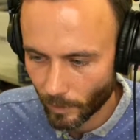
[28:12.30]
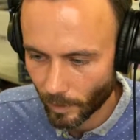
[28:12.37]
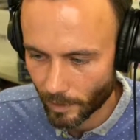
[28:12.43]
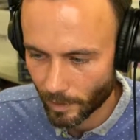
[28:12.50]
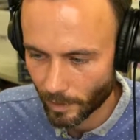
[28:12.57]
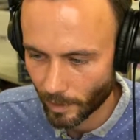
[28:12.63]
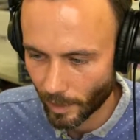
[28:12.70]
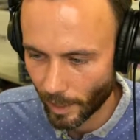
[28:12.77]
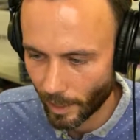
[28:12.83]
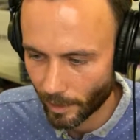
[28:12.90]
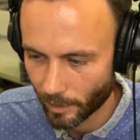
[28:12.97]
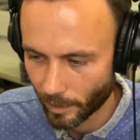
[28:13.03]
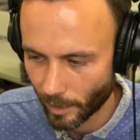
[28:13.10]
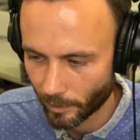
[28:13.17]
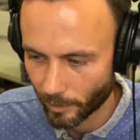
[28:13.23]
let's see, I
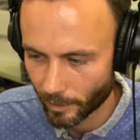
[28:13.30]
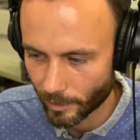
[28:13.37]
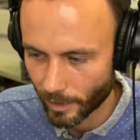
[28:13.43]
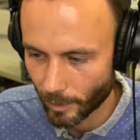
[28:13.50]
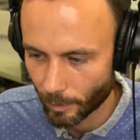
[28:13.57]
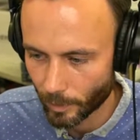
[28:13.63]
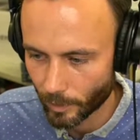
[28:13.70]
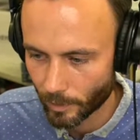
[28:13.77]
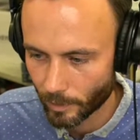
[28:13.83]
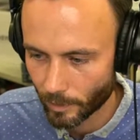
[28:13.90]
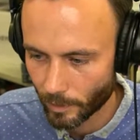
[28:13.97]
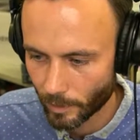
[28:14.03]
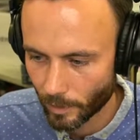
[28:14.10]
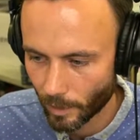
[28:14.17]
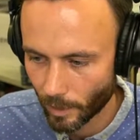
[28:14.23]
had another example.
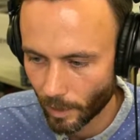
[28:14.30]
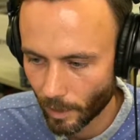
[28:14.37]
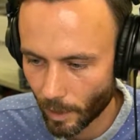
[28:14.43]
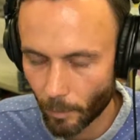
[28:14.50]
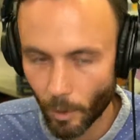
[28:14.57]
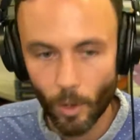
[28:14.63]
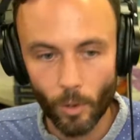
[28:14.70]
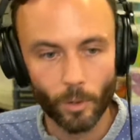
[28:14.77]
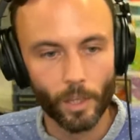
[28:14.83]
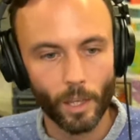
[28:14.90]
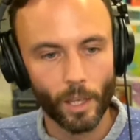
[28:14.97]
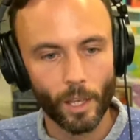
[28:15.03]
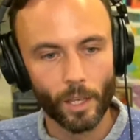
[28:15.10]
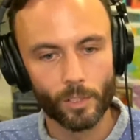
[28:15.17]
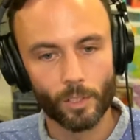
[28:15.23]

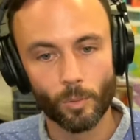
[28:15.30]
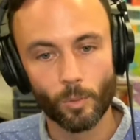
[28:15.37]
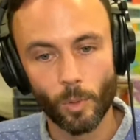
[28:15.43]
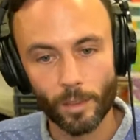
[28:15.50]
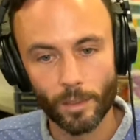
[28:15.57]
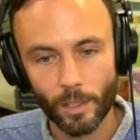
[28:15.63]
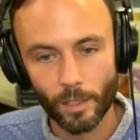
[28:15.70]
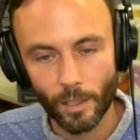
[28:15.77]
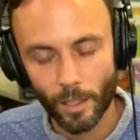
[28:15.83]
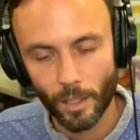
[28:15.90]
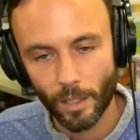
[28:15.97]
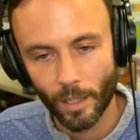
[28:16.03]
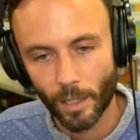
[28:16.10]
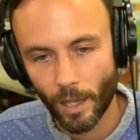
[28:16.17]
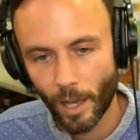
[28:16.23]
So one thing that